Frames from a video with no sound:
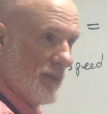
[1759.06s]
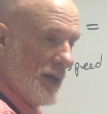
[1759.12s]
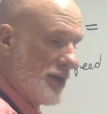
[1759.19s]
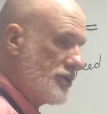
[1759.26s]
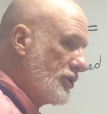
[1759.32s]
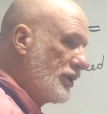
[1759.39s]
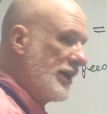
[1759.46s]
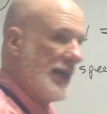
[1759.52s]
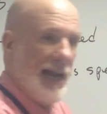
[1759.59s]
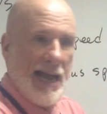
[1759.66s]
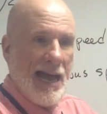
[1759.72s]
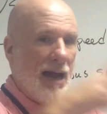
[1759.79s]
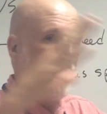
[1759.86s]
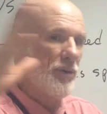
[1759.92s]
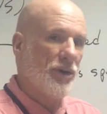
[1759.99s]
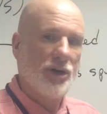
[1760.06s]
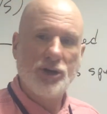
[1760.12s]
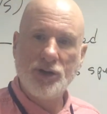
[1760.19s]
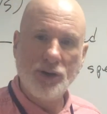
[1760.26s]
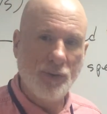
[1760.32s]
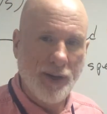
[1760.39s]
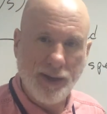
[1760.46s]
it took you an hour to
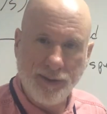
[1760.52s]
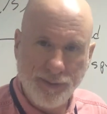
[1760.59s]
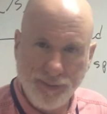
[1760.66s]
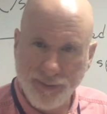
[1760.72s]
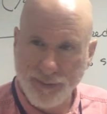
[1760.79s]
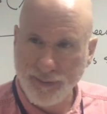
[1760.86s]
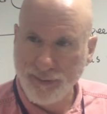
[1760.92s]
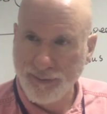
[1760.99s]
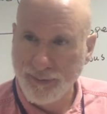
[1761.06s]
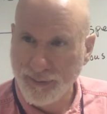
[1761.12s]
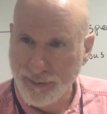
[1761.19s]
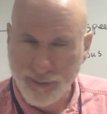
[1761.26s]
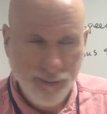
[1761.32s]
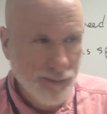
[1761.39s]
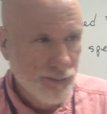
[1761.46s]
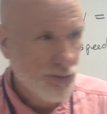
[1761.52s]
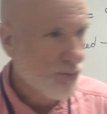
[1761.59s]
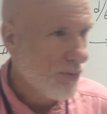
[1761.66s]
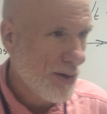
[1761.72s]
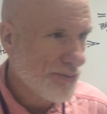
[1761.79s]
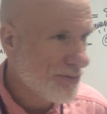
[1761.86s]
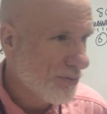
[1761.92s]
do it, to
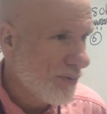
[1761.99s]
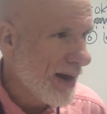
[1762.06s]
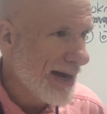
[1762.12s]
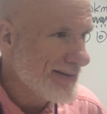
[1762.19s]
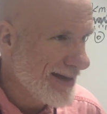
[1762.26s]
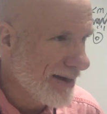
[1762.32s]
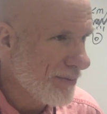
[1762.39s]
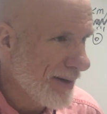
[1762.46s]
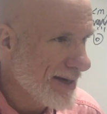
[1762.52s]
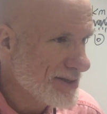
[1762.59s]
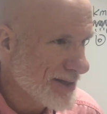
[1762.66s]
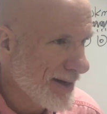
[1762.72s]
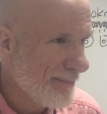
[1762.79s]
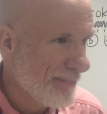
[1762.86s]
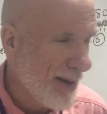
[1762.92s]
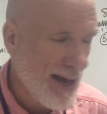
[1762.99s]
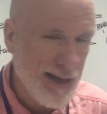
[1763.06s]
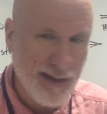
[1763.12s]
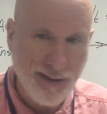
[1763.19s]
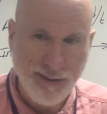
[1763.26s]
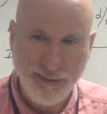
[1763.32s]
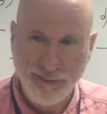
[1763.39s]
ride that race on a
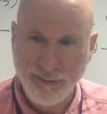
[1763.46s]
bike.